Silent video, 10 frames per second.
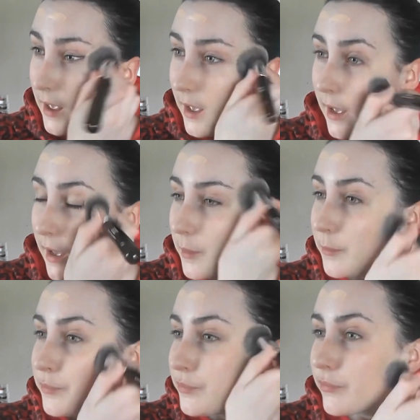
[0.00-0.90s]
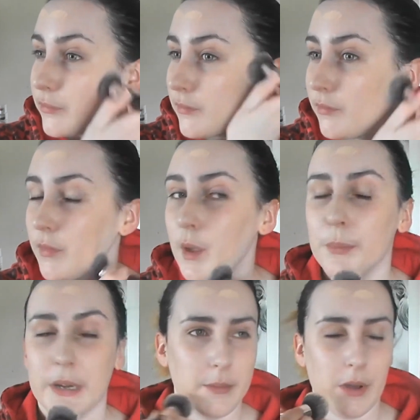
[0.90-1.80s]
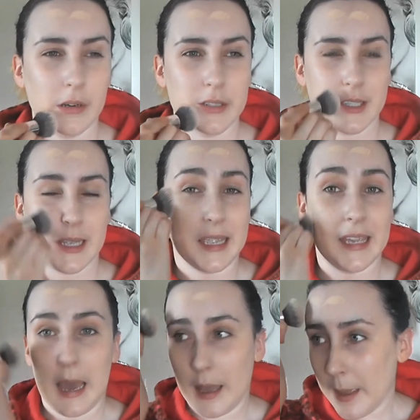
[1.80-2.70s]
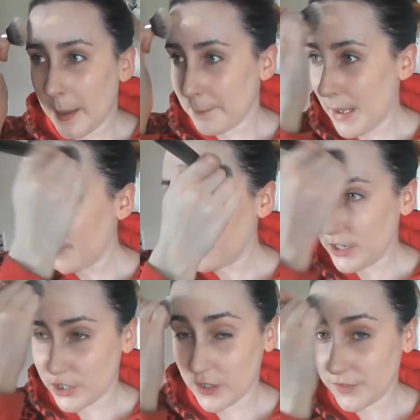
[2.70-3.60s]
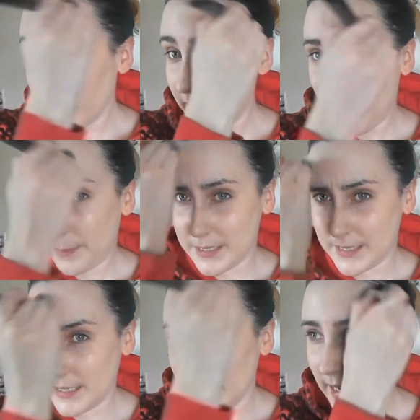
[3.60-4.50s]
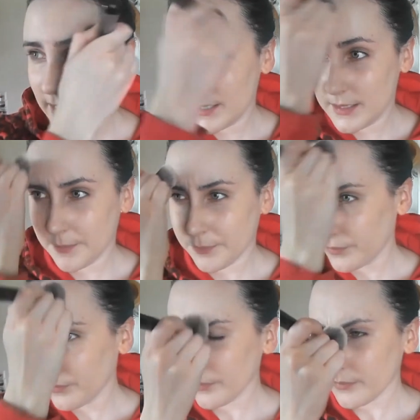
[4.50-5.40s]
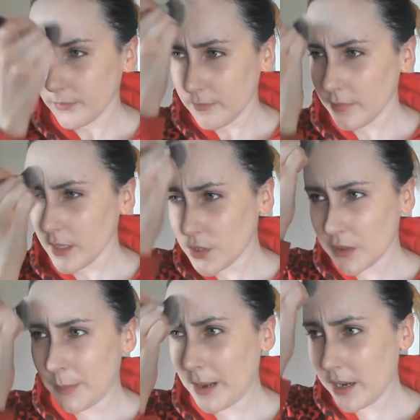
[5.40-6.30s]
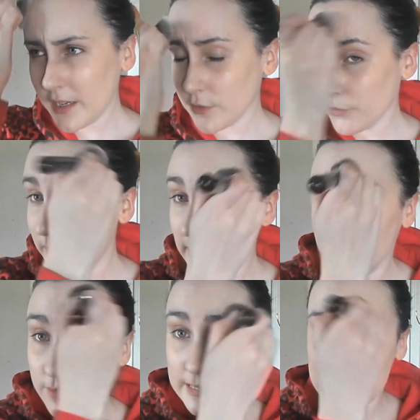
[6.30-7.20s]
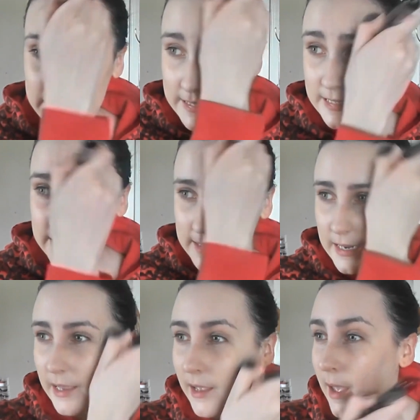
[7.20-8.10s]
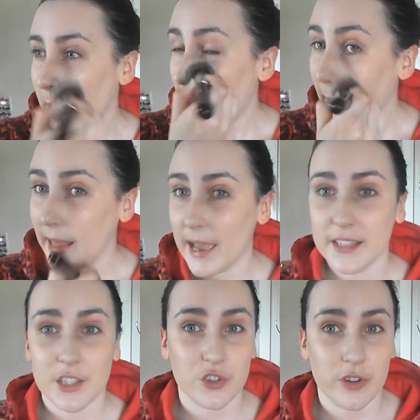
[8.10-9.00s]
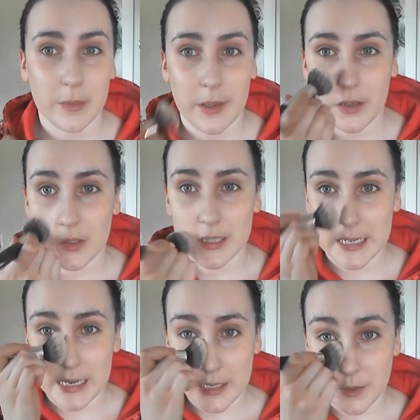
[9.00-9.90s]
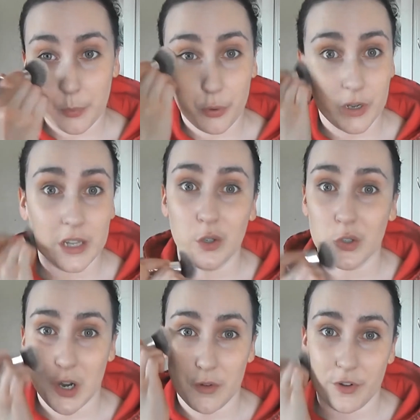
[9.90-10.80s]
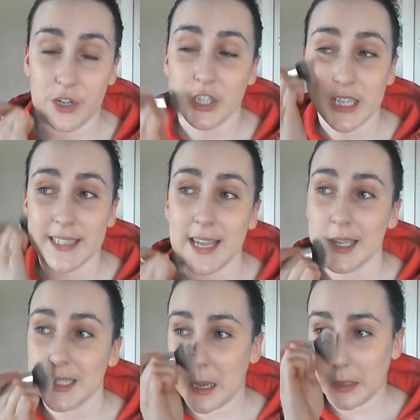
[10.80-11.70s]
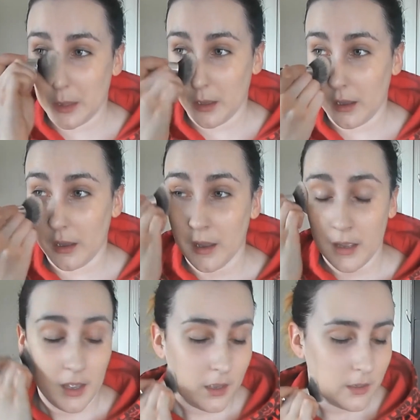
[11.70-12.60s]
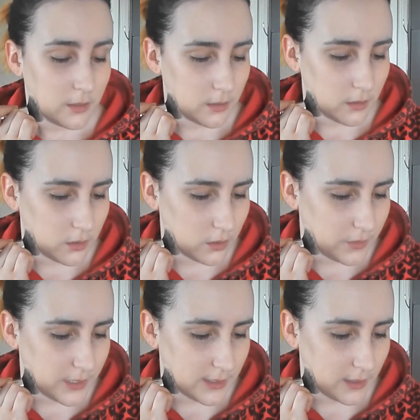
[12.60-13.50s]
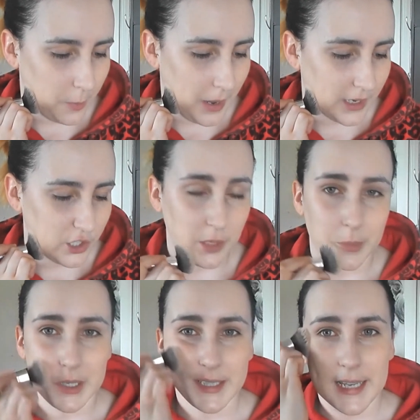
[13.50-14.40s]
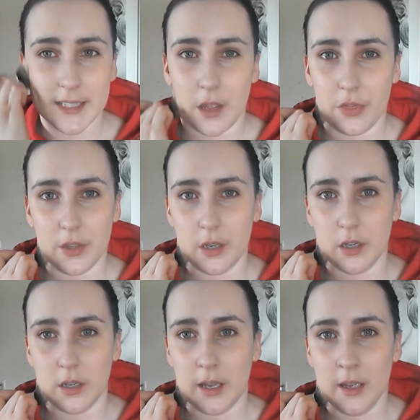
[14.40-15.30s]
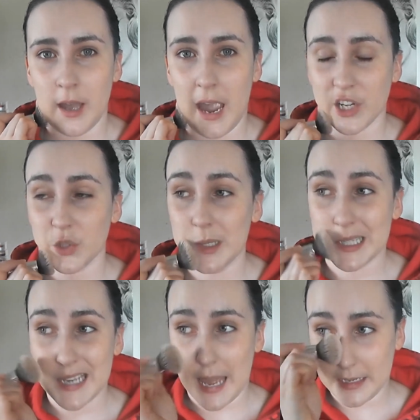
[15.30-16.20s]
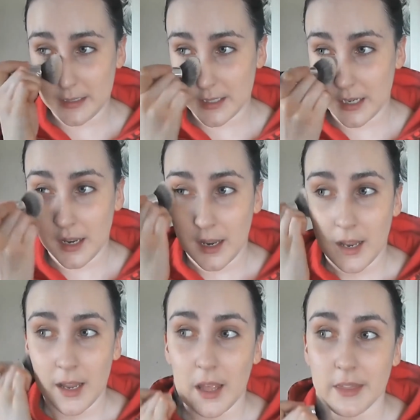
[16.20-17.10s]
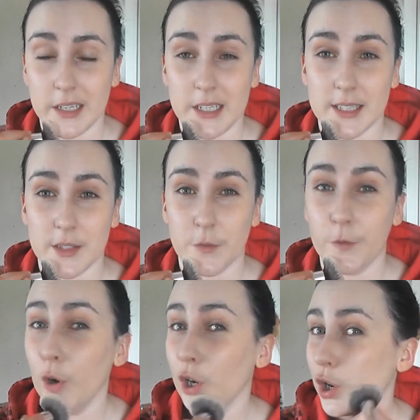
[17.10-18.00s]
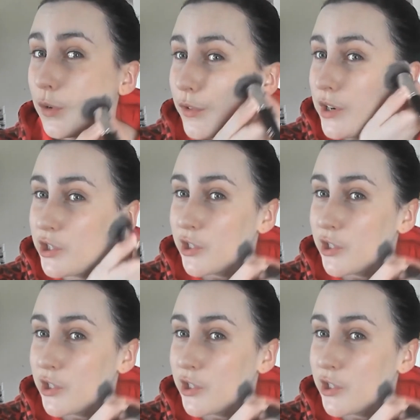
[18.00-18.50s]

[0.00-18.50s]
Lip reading: But anyway, what I was saying, yeah, matte finish, I was very happy to see that. So it applies really easily, and it has, straight away you can see it has a pretty good coverage. It says on the, I don't know if it says in the packaging, but it says on the actual stand that it's full coverage.